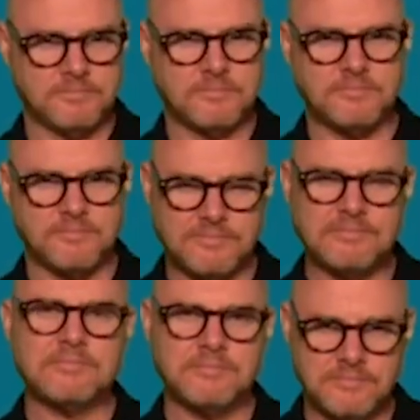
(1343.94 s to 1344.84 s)

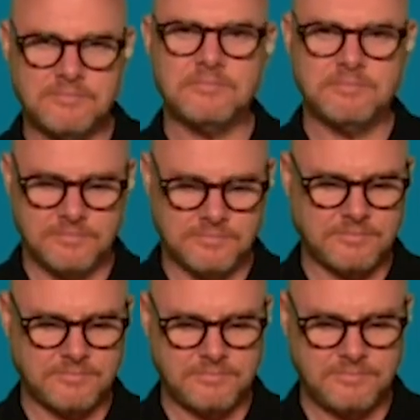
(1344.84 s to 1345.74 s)
just do your
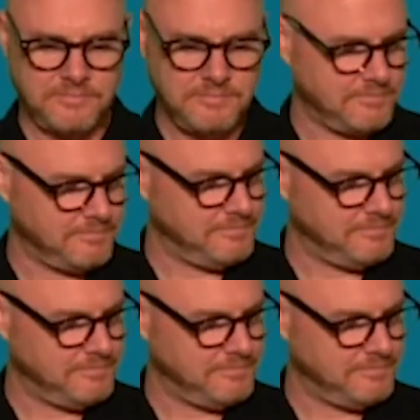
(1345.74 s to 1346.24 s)
thing. It's all